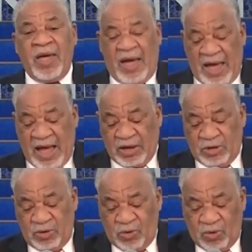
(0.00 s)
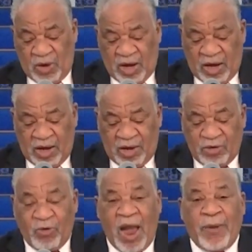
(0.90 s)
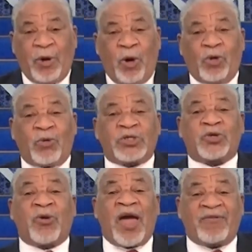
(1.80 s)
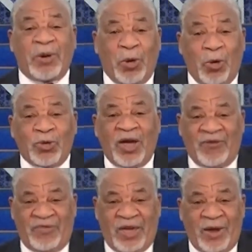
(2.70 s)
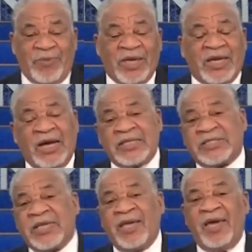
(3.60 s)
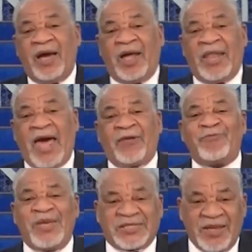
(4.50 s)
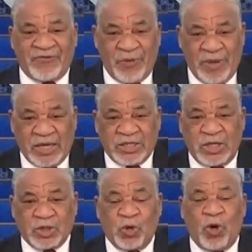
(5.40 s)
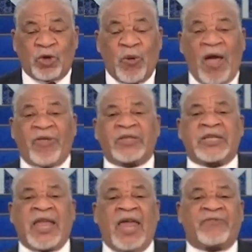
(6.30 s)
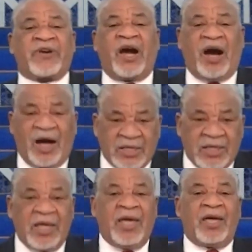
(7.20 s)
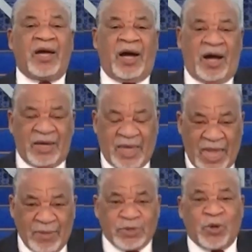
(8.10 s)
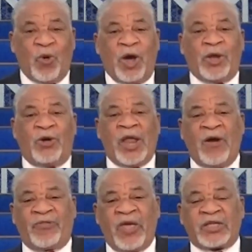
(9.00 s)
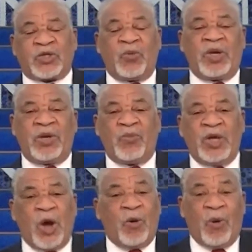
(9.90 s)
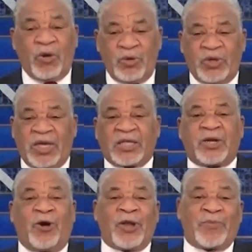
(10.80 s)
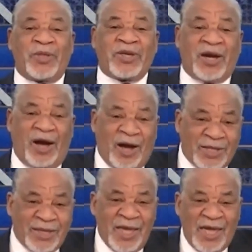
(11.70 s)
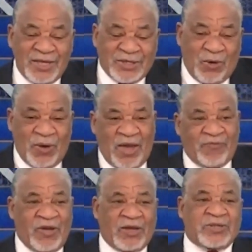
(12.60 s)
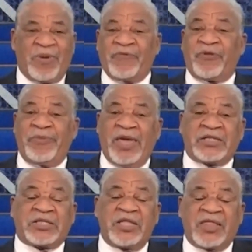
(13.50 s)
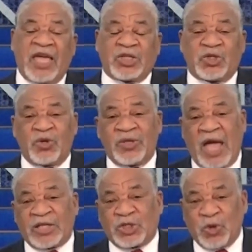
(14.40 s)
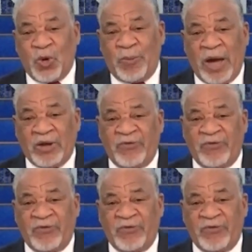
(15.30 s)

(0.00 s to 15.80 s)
how you grab hold of what you grab hold of there, because a lot of misinformation is going around. There's a lot of con games going on out there, so we don't want you to get caught up in the con. So if there's some information that you're not sure about,